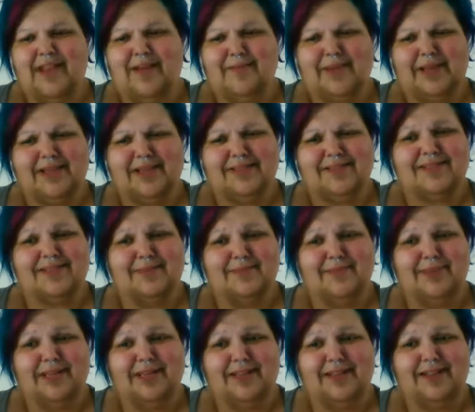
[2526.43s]
Yeah, because
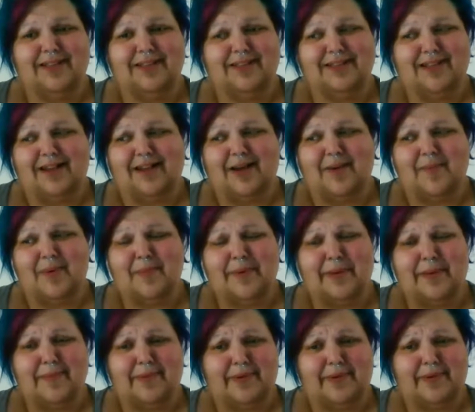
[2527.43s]
a couple
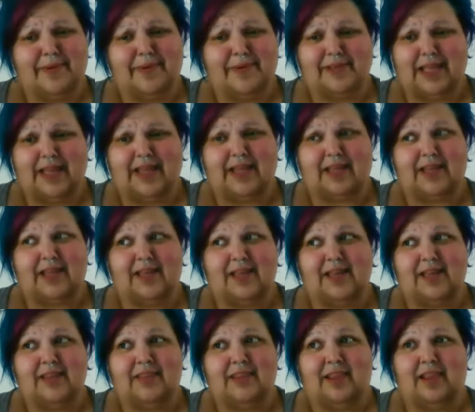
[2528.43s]
of people,
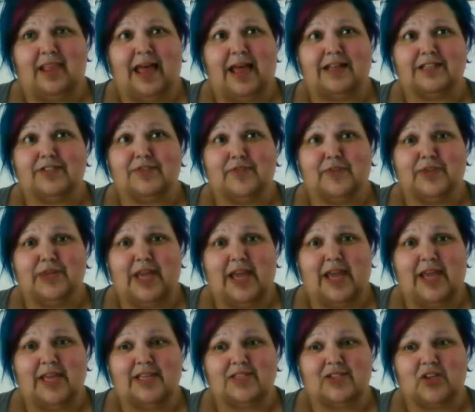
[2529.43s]
like, in the last few
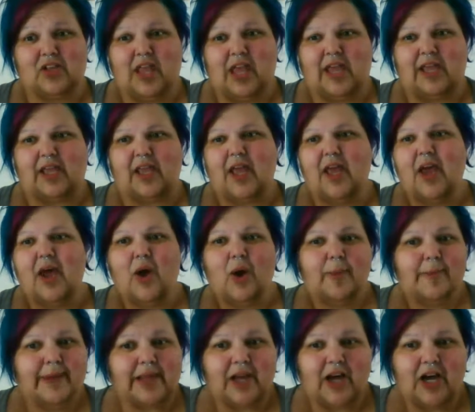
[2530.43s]
days are like,
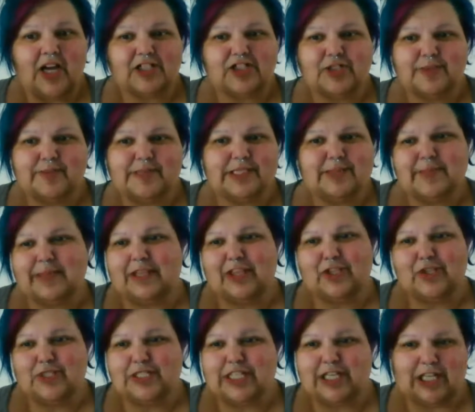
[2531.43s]
oh my gosh, you must be
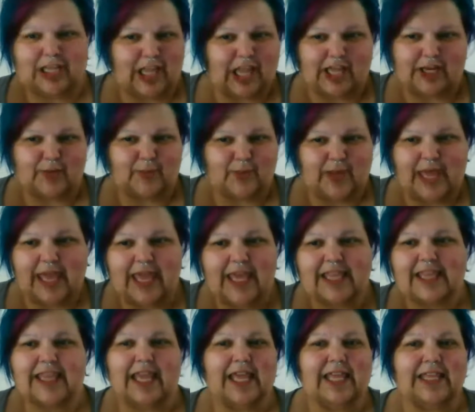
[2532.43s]
losing a lot of
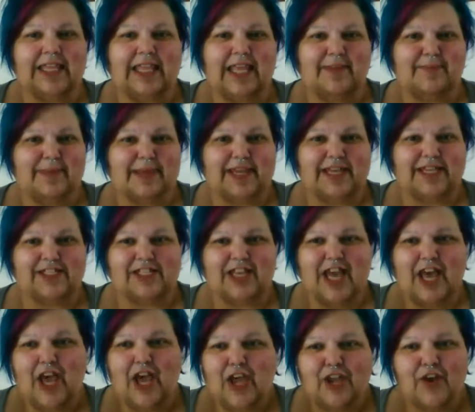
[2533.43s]
weight lately
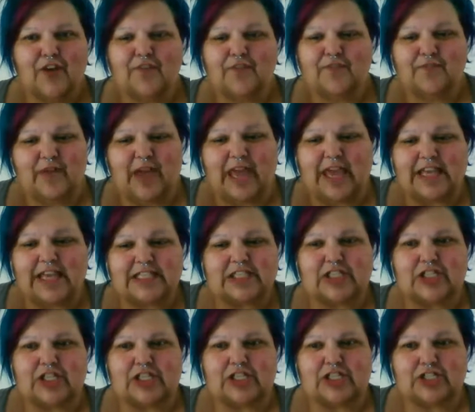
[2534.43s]
because your
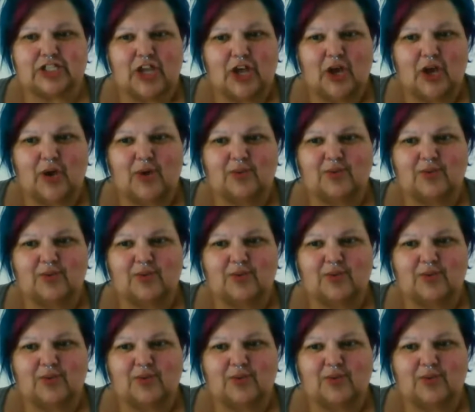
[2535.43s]
face looks